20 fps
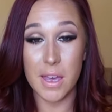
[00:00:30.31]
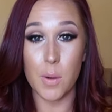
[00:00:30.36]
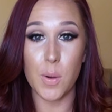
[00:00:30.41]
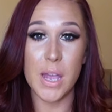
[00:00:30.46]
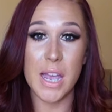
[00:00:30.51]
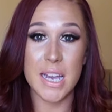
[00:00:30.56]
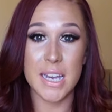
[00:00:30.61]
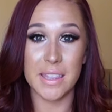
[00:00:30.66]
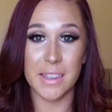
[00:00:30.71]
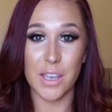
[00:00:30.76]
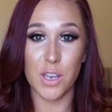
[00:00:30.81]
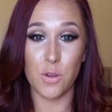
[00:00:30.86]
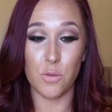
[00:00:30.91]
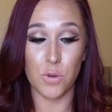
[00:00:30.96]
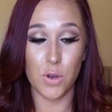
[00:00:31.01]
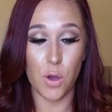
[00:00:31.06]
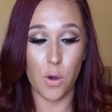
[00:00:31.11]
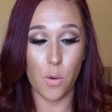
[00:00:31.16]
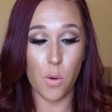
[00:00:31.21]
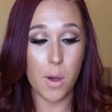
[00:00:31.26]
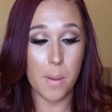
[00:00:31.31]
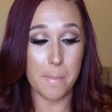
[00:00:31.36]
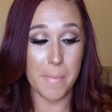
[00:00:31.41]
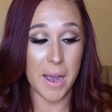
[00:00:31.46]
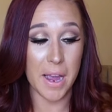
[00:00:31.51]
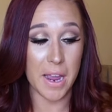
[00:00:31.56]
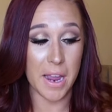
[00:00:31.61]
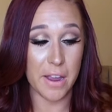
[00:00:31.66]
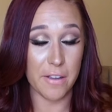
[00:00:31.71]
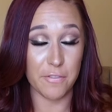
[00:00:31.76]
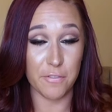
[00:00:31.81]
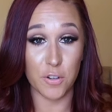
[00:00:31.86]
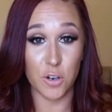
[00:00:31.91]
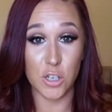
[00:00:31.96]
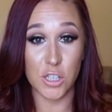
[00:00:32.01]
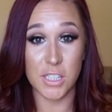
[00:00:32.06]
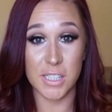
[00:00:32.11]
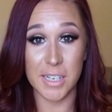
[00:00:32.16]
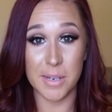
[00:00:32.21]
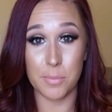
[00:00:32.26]
That way I can let you know my
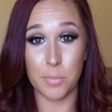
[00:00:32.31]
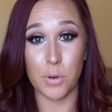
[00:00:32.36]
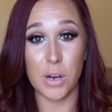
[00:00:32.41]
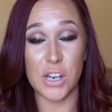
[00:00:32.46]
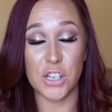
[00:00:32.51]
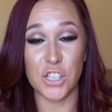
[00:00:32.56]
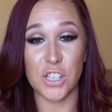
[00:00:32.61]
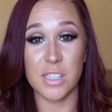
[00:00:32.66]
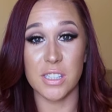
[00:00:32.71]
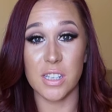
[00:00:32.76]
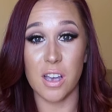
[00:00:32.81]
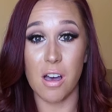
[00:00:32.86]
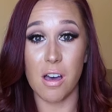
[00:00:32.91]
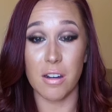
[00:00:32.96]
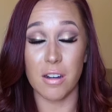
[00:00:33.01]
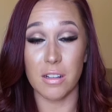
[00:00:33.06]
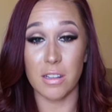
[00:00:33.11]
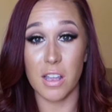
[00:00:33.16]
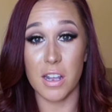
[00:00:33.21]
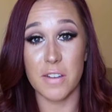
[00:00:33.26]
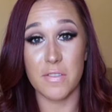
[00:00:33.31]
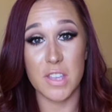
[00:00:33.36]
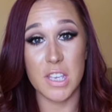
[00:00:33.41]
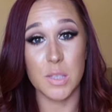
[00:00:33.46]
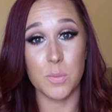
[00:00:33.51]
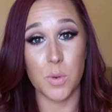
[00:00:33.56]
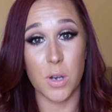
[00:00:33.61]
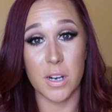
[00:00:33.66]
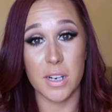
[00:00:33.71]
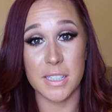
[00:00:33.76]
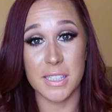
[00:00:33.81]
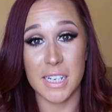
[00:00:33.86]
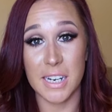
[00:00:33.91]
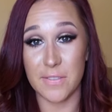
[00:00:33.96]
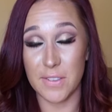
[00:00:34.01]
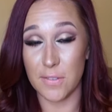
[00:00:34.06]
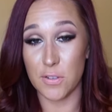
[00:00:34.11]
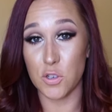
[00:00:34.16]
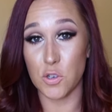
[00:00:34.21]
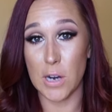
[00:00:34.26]
first impressions on a lot of these products
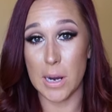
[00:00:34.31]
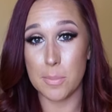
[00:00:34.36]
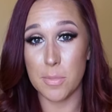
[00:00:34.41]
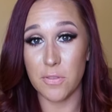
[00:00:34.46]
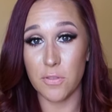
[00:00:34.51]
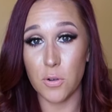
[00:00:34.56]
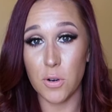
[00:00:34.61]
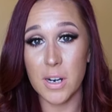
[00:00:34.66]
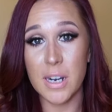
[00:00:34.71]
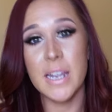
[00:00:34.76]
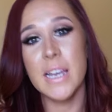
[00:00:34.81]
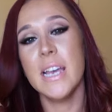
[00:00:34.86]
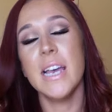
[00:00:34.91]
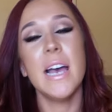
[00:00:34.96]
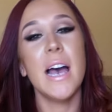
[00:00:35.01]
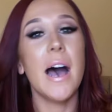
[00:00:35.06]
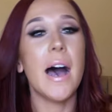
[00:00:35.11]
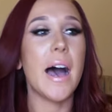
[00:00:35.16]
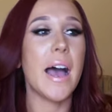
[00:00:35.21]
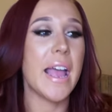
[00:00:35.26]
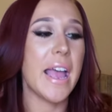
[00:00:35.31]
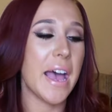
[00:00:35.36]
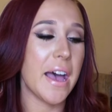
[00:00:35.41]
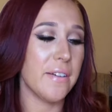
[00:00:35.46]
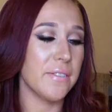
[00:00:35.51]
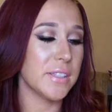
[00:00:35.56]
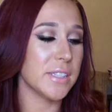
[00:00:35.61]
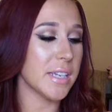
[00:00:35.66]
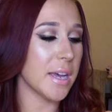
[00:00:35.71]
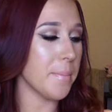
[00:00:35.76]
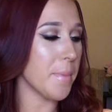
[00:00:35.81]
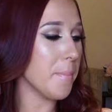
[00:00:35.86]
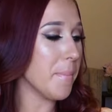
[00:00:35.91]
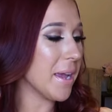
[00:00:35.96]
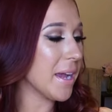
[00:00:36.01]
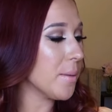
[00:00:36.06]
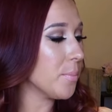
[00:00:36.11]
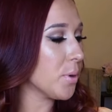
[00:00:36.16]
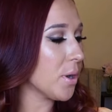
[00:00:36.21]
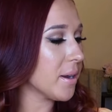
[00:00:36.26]
that I've never tried before. I have some
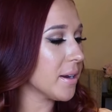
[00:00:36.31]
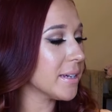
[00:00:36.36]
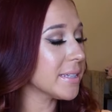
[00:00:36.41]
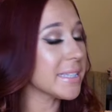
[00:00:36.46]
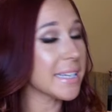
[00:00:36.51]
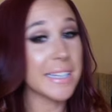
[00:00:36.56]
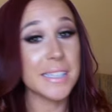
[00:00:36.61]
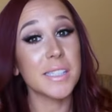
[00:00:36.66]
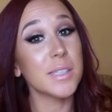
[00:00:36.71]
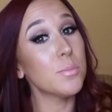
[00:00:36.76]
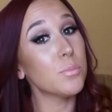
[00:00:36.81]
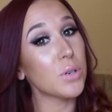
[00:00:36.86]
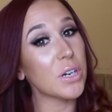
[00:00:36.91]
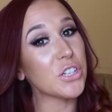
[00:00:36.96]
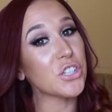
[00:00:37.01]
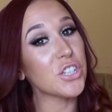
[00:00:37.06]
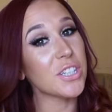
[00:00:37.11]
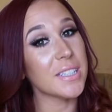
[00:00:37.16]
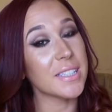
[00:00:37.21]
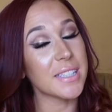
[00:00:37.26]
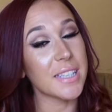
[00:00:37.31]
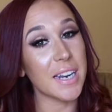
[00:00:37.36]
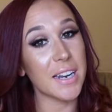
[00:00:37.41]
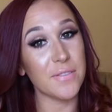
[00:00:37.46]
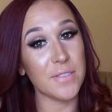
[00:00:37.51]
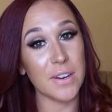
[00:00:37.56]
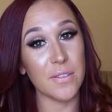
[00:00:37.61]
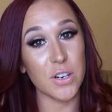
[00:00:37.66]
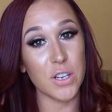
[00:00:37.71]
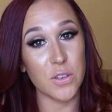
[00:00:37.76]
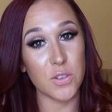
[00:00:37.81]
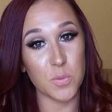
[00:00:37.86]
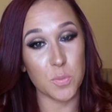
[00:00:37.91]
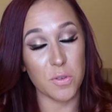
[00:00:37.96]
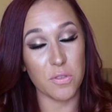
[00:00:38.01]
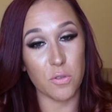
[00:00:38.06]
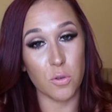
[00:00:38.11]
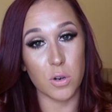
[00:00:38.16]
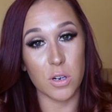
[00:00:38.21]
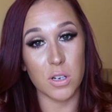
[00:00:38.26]
makeup products and some brushes that I've never
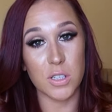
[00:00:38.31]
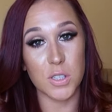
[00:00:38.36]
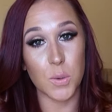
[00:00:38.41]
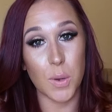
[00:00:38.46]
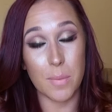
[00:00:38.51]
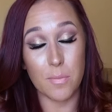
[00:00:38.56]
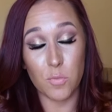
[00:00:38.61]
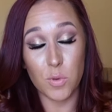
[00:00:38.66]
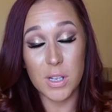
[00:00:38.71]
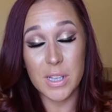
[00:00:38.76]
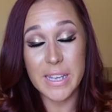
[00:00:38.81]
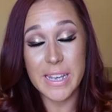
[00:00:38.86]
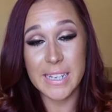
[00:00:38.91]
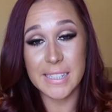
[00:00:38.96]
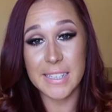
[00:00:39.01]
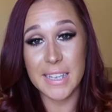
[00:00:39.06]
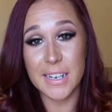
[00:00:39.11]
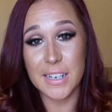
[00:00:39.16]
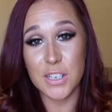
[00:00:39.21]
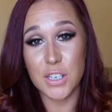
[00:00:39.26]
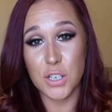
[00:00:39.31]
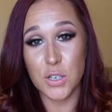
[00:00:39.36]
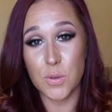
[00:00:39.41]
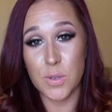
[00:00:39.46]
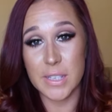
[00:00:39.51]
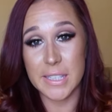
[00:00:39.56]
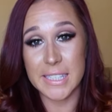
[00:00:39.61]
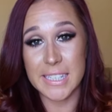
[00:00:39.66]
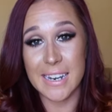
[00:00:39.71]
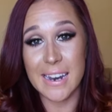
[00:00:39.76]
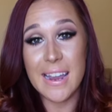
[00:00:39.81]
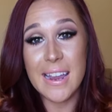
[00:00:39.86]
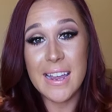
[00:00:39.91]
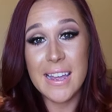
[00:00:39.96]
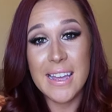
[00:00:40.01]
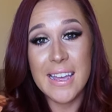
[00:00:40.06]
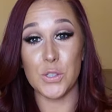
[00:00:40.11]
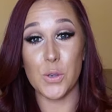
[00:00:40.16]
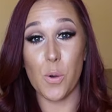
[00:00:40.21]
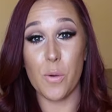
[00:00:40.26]
used before. So I'm really excited to do this
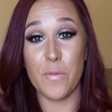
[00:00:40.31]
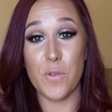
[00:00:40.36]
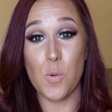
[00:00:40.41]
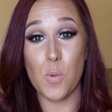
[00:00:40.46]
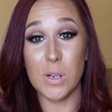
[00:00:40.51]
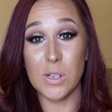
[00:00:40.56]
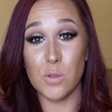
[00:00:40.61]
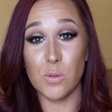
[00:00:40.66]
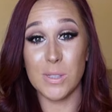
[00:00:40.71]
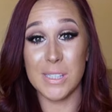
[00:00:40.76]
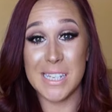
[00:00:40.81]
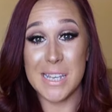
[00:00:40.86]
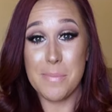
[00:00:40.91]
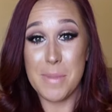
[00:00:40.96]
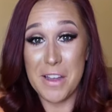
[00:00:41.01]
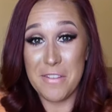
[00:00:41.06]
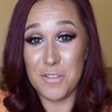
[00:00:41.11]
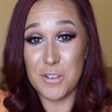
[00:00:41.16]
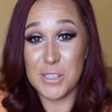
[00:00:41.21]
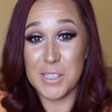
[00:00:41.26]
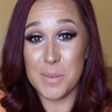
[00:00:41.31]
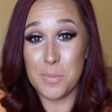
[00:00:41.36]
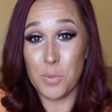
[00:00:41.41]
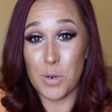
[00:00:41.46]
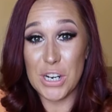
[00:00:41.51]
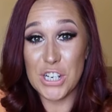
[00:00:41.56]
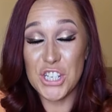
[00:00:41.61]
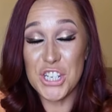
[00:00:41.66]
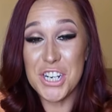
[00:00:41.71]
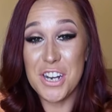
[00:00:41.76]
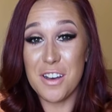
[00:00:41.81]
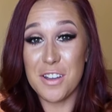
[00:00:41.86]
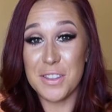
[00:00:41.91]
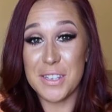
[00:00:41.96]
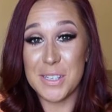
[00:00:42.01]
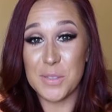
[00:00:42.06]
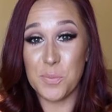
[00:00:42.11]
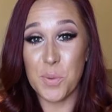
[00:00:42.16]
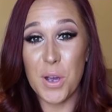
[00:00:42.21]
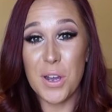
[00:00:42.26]
today. So if you want to see my first impression
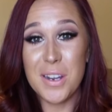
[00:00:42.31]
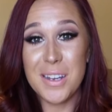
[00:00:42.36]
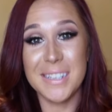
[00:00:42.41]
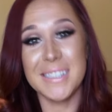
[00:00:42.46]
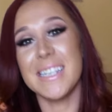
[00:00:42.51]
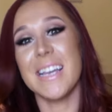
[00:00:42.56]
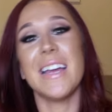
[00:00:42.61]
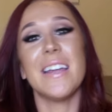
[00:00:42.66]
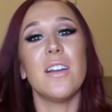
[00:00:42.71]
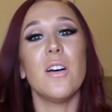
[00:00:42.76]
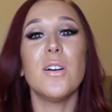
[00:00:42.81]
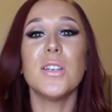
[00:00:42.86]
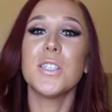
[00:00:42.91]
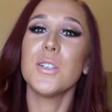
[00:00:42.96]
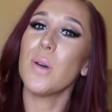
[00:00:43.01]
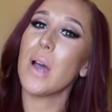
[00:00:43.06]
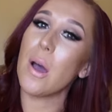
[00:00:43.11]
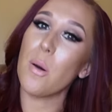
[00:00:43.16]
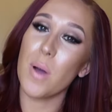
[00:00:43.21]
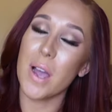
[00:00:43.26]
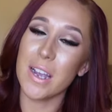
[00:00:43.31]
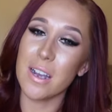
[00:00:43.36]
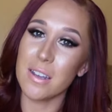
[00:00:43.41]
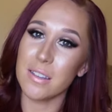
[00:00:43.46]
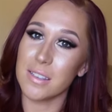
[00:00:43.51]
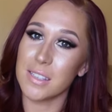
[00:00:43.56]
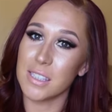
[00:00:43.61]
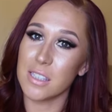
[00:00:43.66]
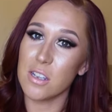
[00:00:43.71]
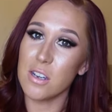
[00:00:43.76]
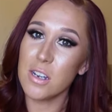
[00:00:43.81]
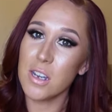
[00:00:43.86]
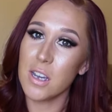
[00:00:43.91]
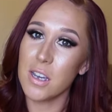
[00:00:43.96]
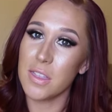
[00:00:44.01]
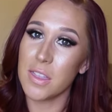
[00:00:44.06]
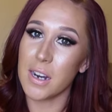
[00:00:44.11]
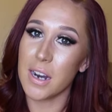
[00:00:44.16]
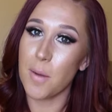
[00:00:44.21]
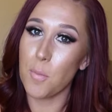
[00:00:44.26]
on these products and also how I got this
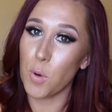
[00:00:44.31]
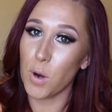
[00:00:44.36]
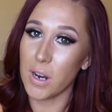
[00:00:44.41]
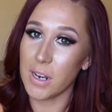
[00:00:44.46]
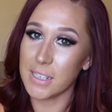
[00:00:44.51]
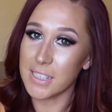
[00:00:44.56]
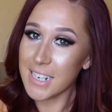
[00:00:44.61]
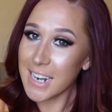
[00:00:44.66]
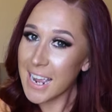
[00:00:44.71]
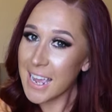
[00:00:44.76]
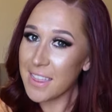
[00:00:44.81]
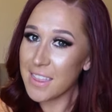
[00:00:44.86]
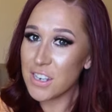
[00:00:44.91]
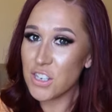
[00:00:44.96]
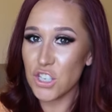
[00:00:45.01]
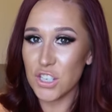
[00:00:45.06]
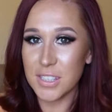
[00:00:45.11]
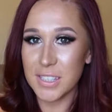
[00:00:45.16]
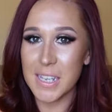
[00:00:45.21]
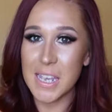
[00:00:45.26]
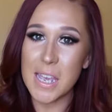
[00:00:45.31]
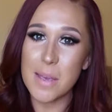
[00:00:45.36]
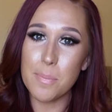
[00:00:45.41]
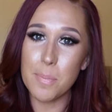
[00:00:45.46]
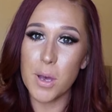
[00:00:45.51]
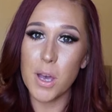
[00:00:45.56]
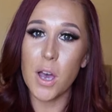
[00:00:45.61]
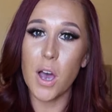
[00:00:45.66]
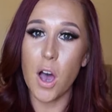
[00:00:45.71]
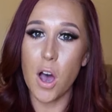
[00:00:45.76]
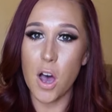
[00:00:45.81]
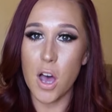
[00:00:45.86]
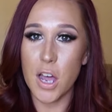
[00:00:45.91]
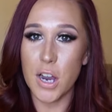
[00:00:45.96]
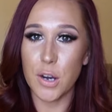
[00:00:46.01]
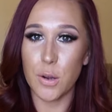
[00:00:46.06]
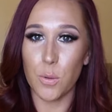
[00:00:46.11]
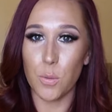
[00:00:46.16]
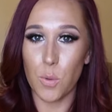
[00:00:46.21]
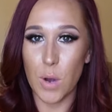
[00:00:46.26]
look that I'm wearing today, then just keep
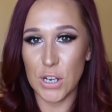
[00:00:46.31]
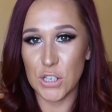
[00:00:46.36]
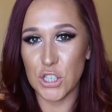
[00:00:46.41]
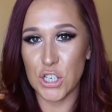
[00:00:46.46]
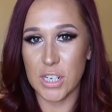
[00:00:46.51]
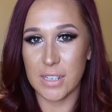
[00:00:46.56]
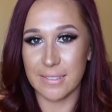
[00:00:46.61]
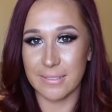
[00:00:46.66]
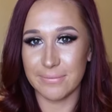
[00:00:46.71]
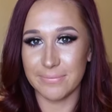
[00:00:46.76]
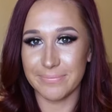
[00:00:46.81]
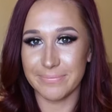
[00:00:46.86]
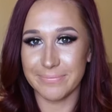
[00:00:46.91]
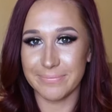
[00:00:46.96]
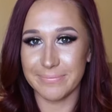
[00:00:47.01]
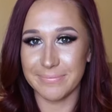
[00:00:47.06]
on watching.